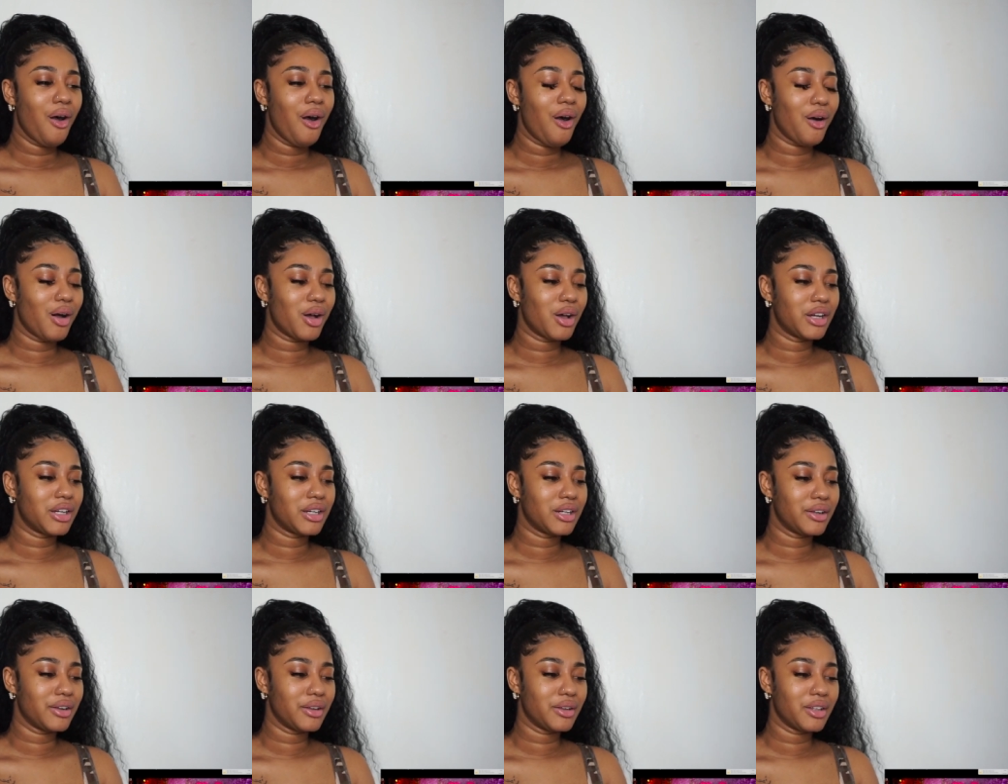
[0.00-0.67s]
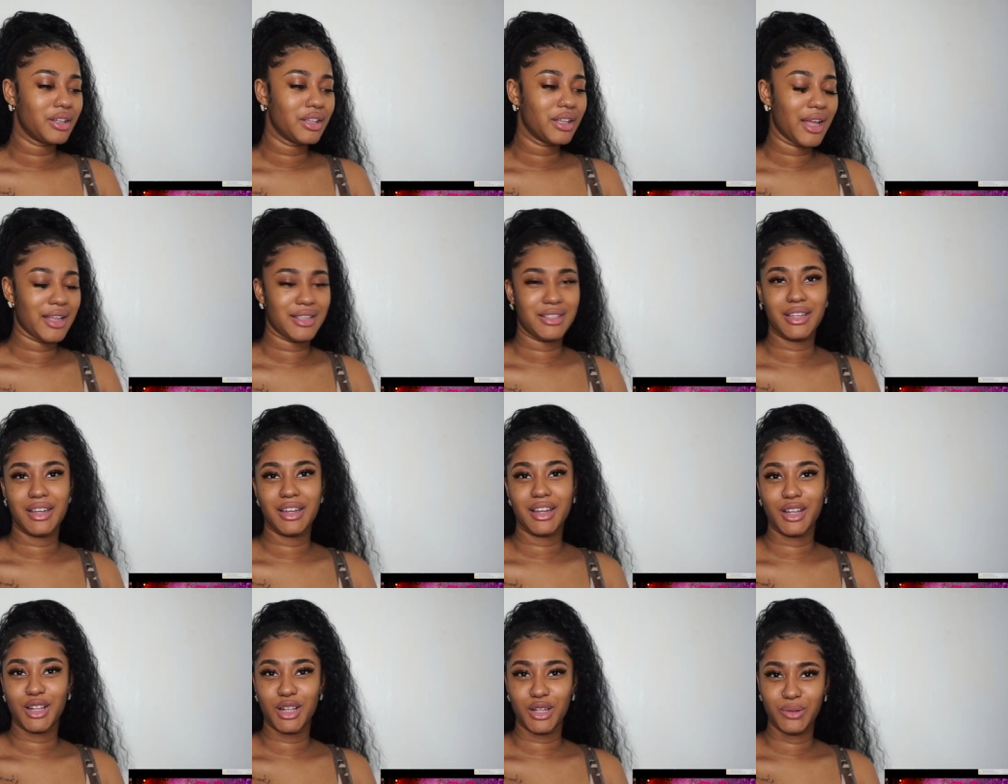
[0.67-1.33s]
on as
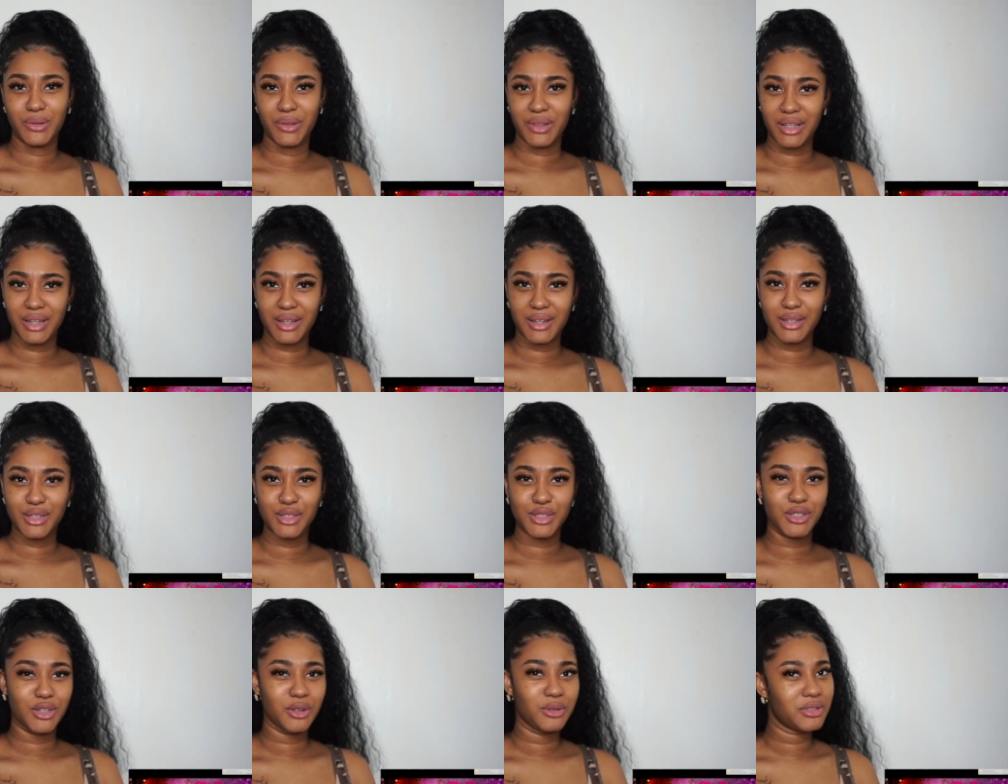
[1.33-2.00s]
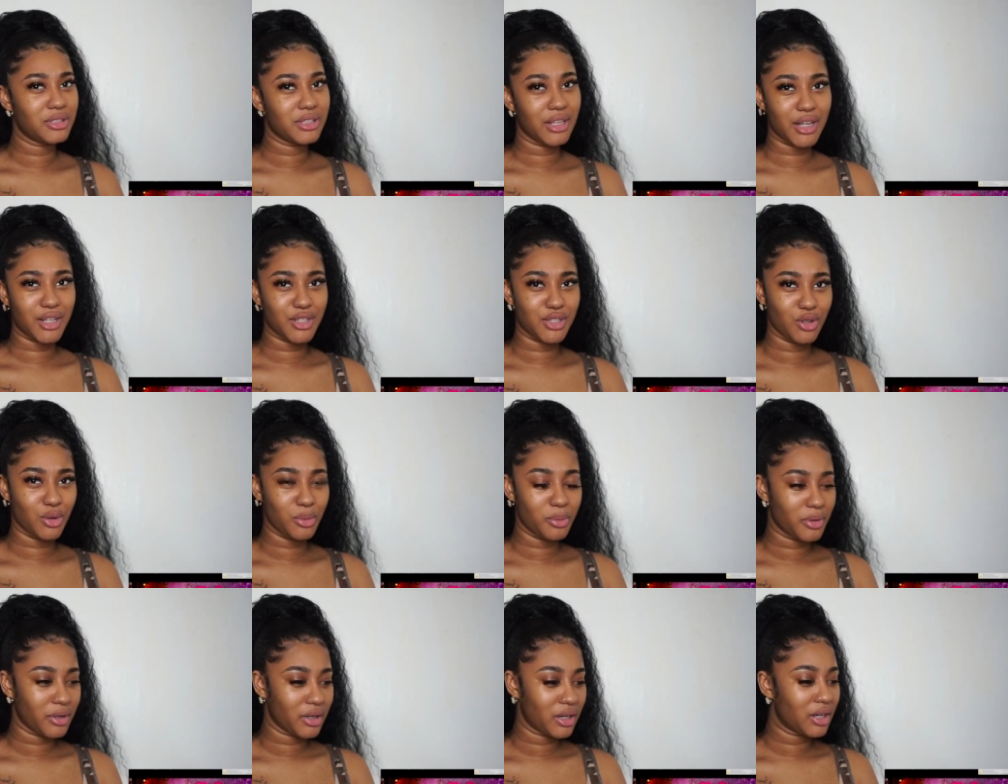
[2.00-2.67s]
like clothing so it's like
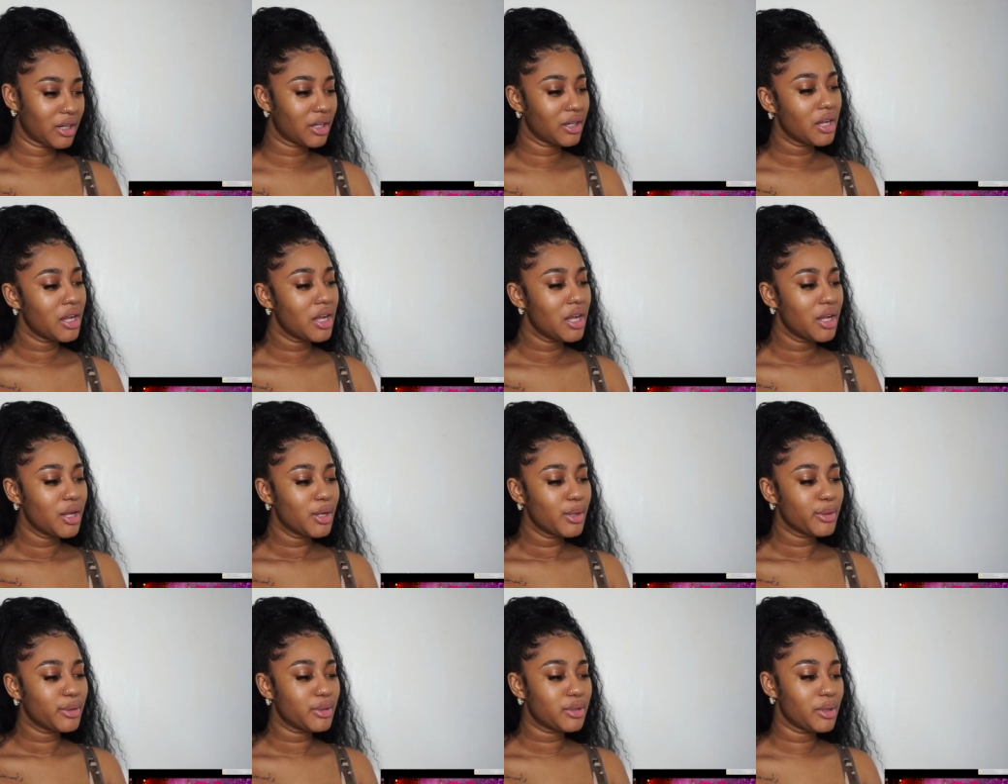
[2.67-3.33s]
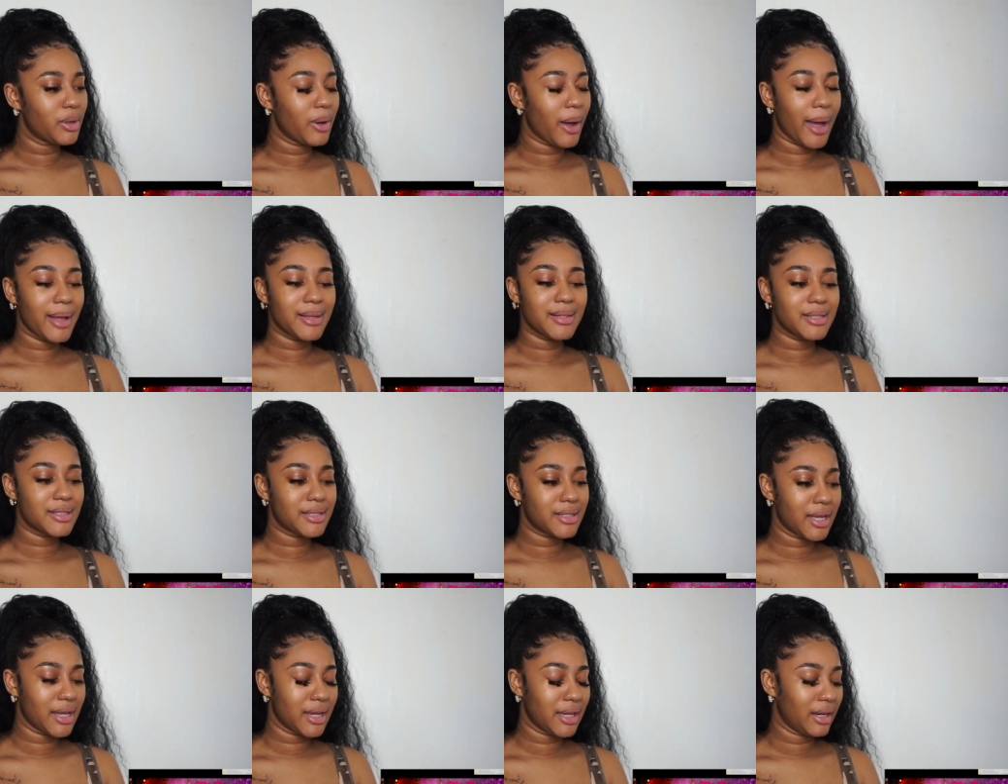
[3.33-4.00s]
so pretty so i
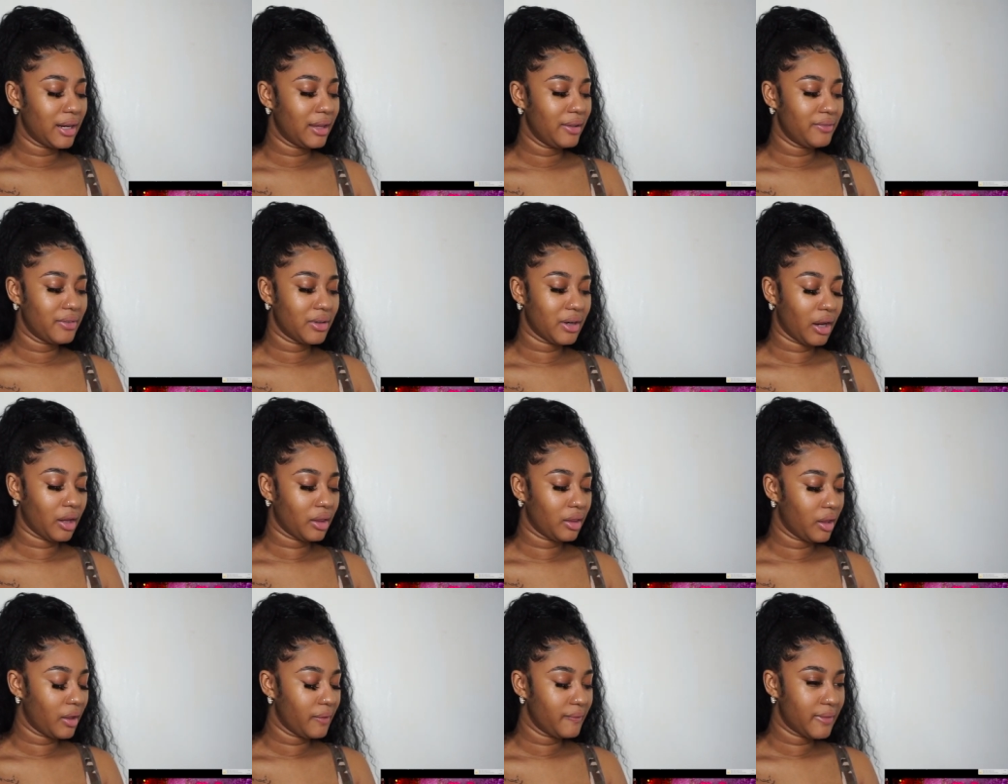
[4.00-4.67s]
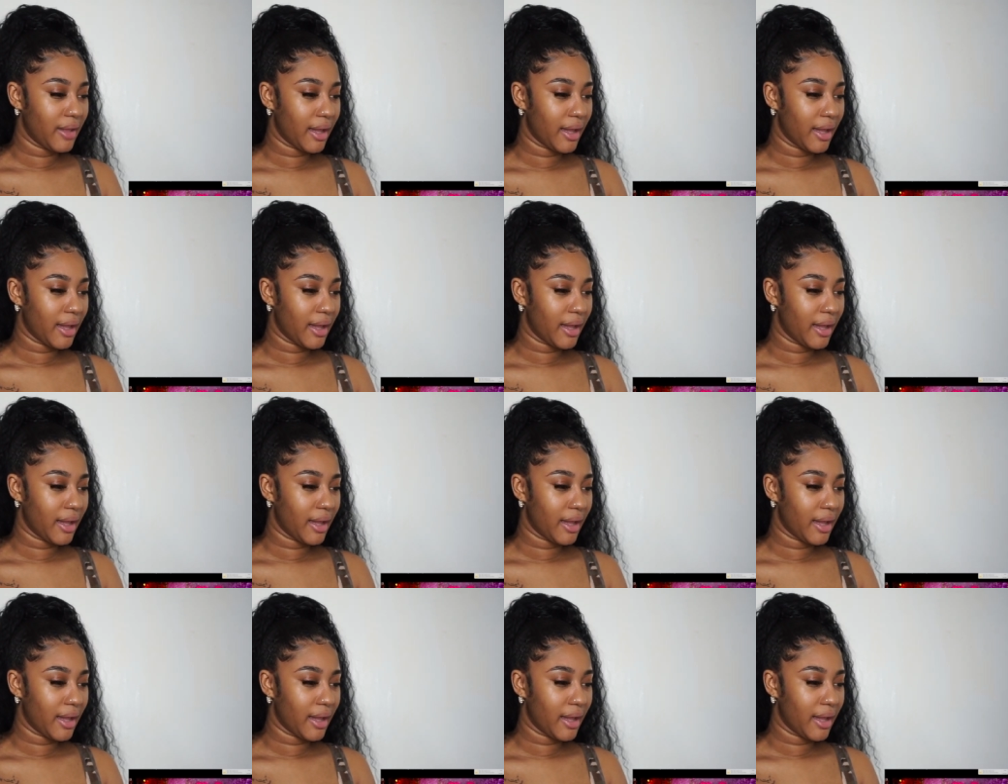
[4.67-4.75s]
just can't leave and i love